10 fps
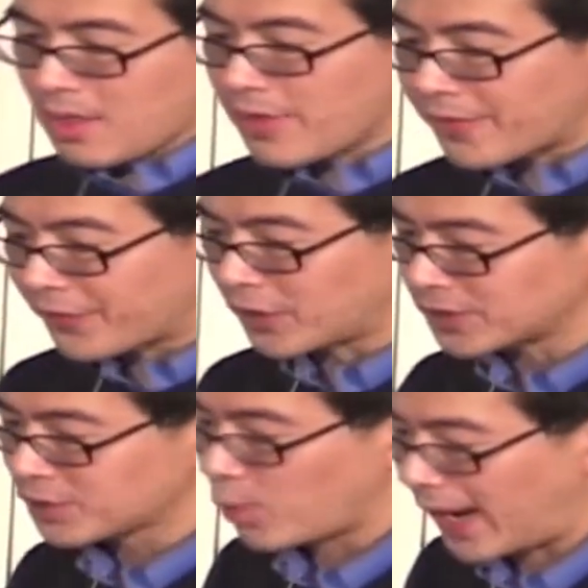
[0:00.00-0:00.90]
The
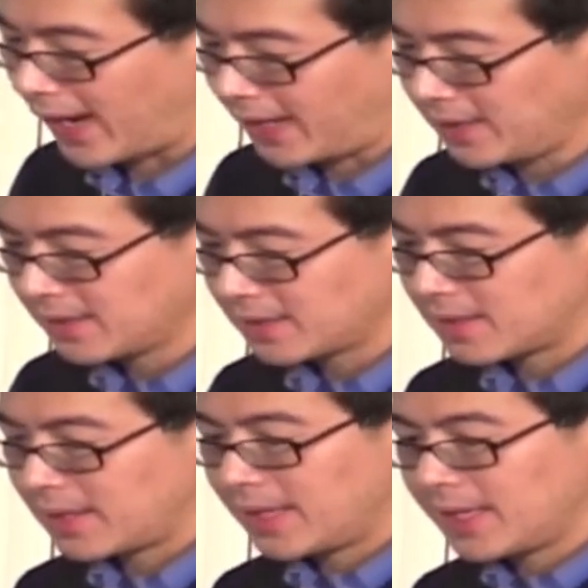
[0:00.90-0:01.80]
first way
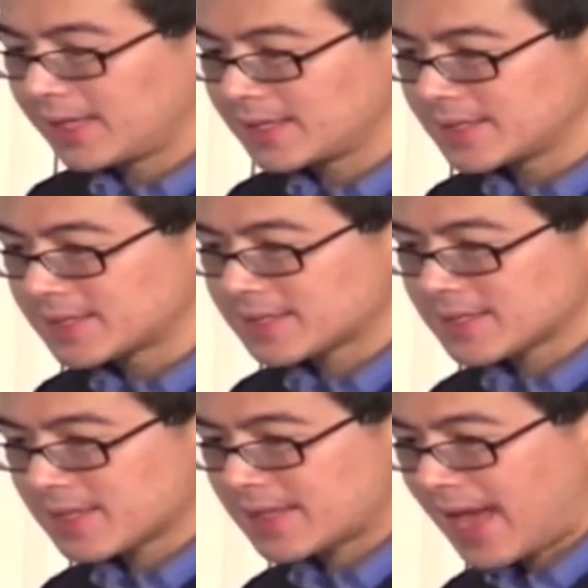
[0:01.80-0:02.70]
is
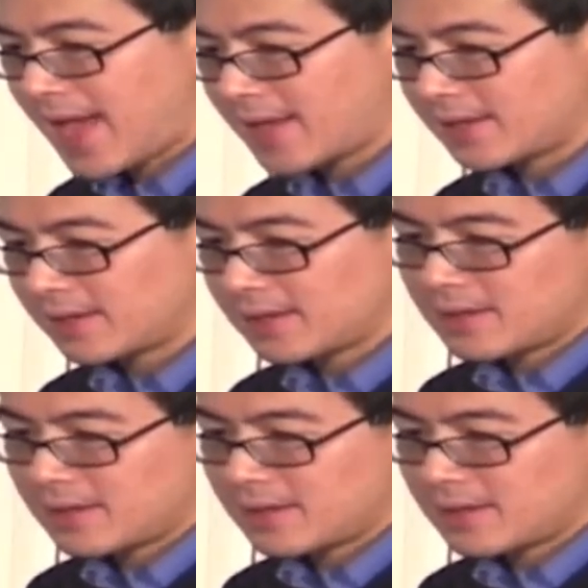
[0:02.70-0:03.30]
that,